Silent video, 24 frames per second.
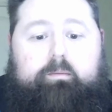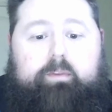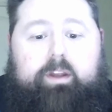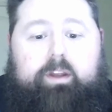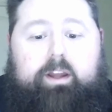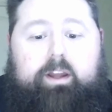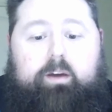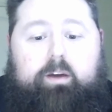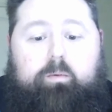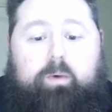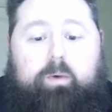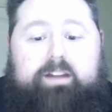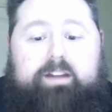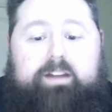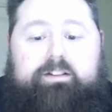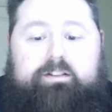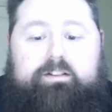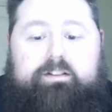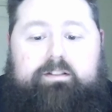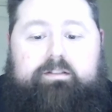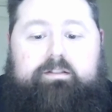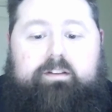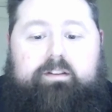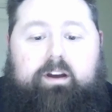get
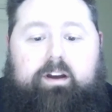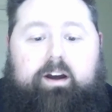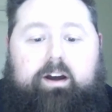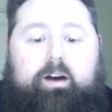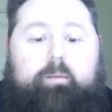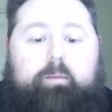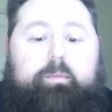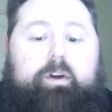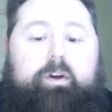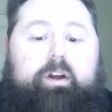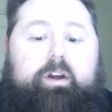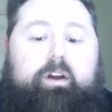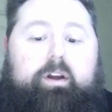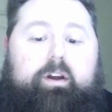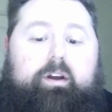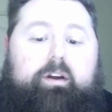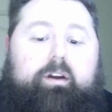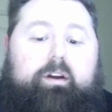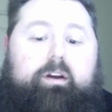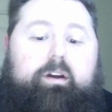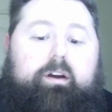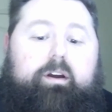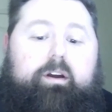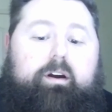wages up.
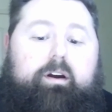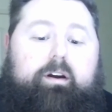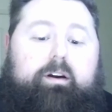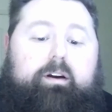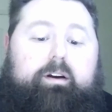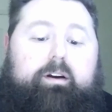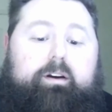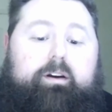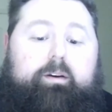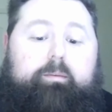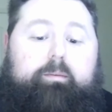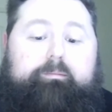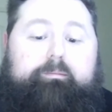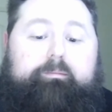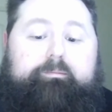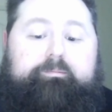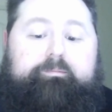When